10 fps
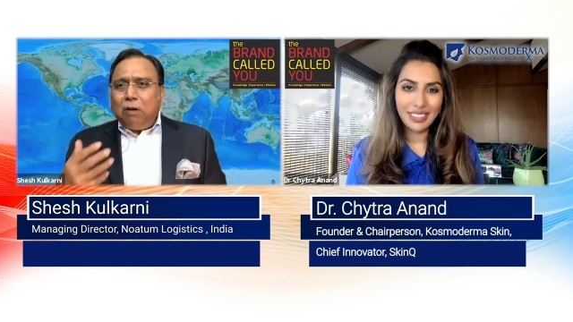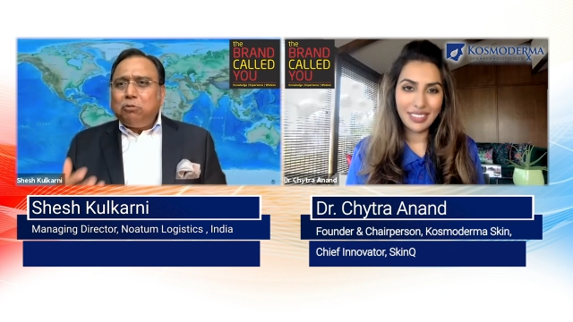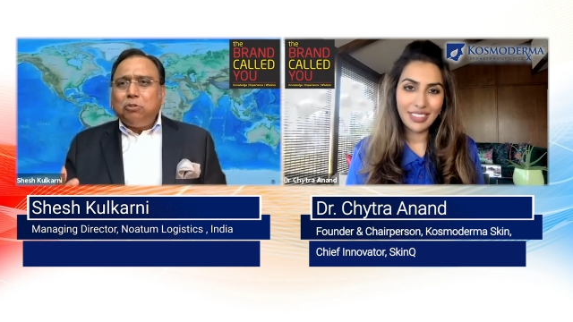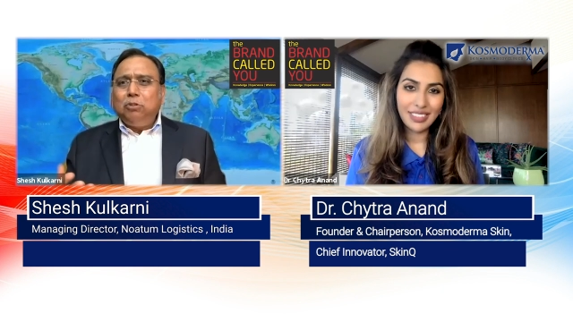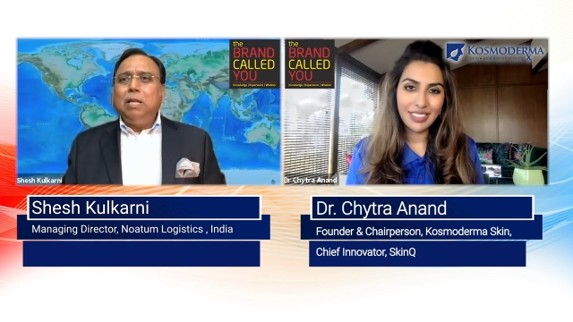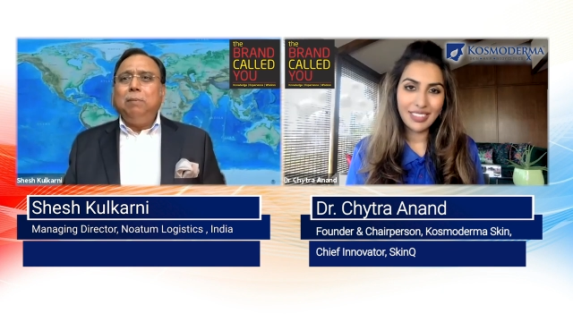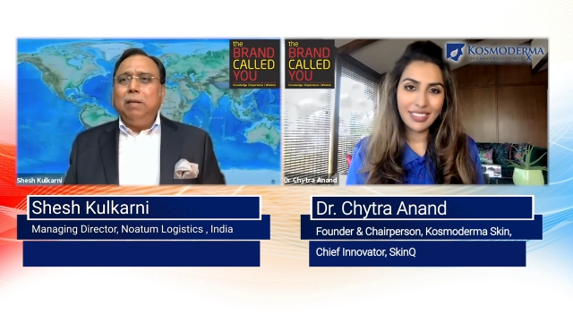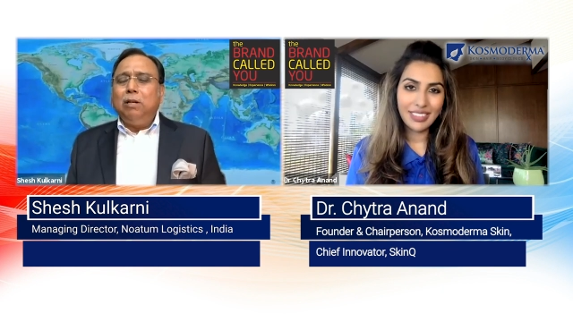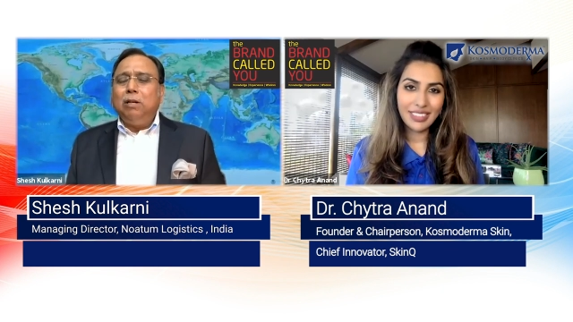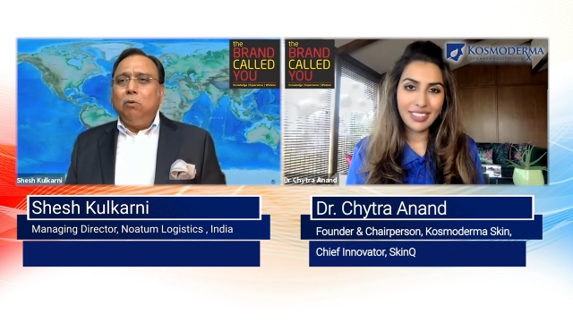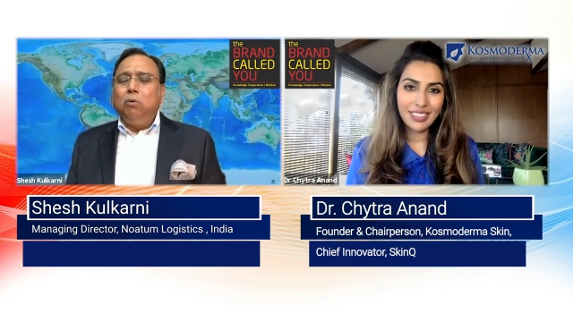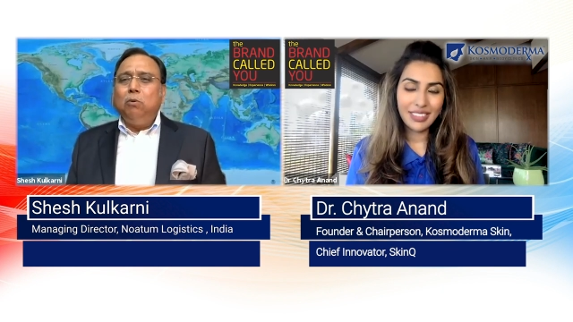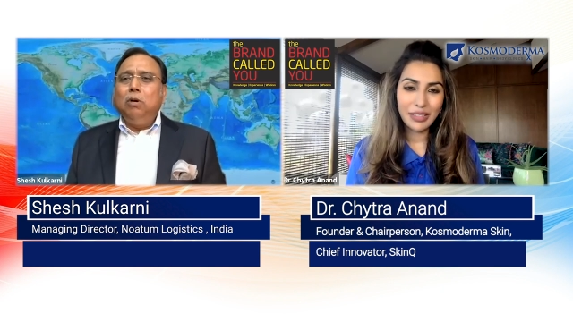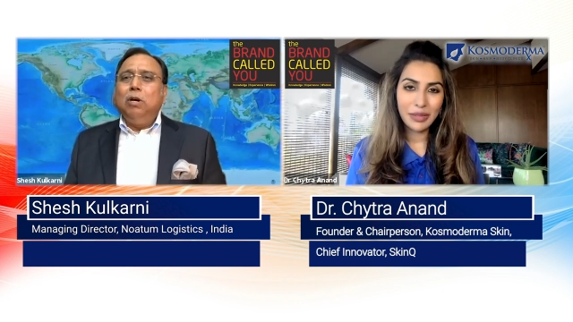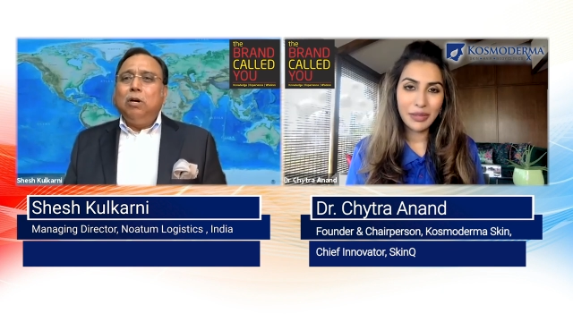Speaker 1: How should they be,
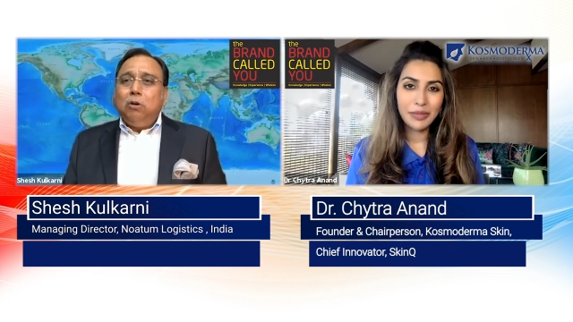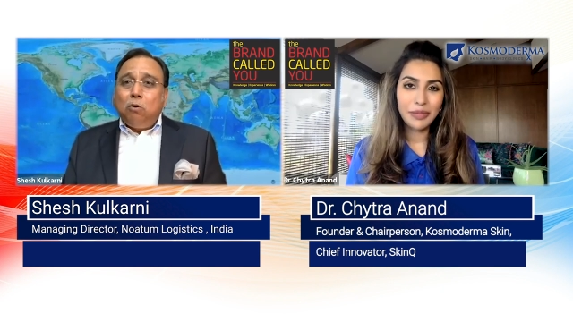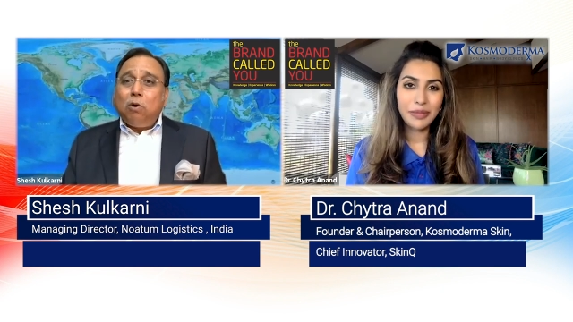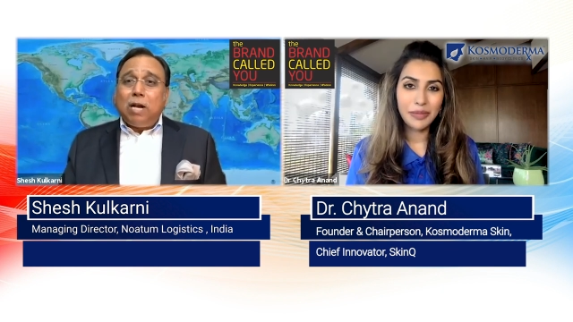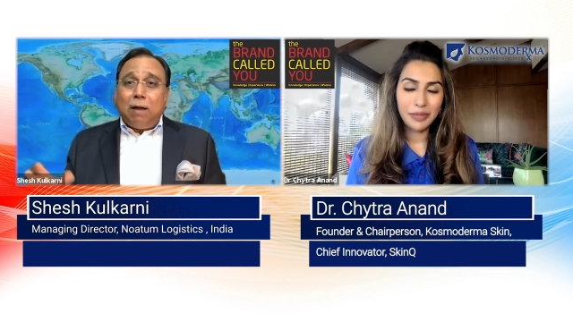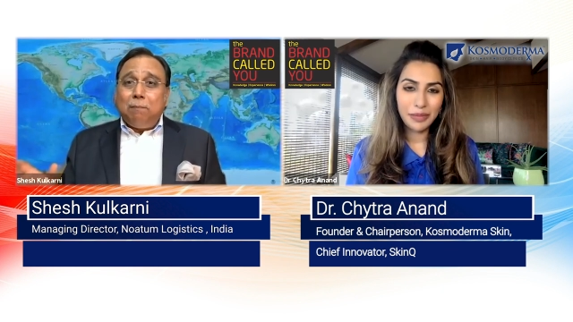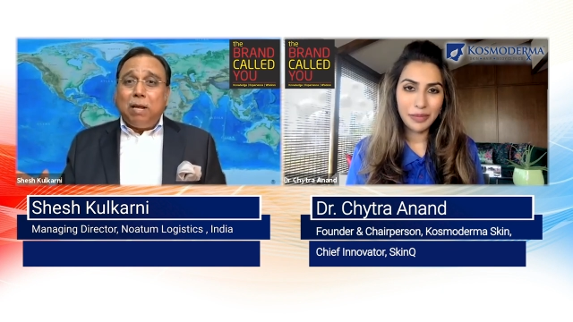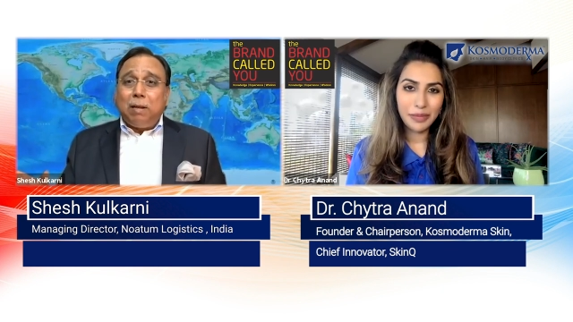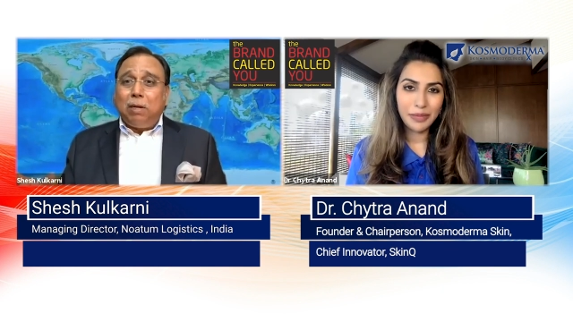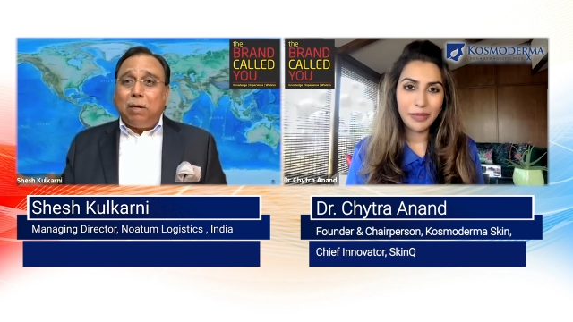who don't have big